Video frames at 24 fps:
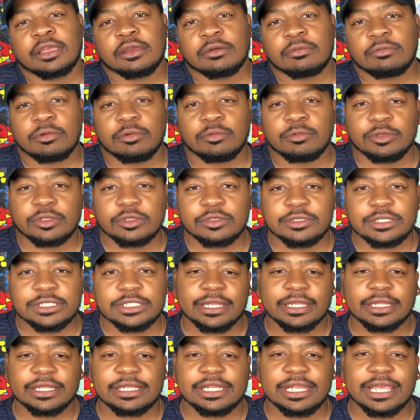When we do these
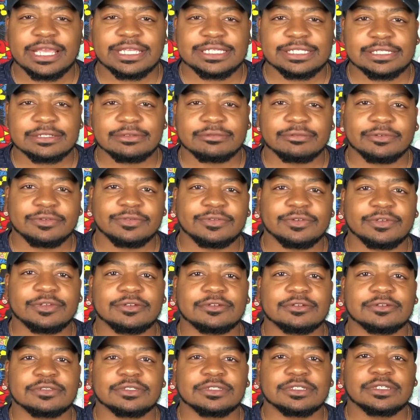classic
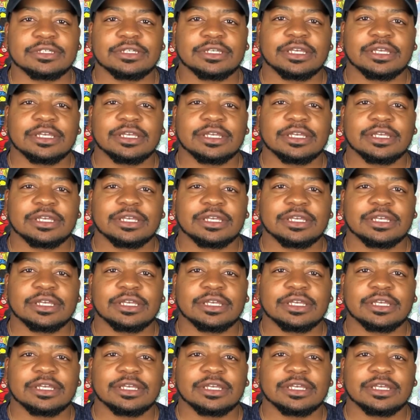reviews,